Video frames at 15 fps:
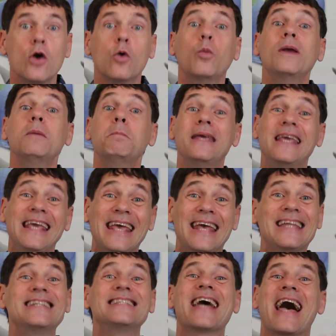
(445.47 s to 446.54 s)
we
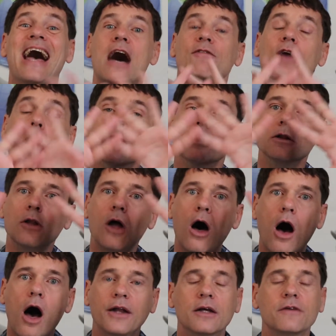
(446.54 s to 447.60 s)
begin to have a
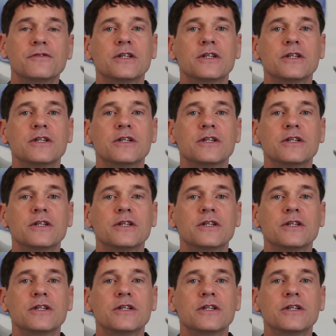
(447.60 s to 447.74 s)
lot of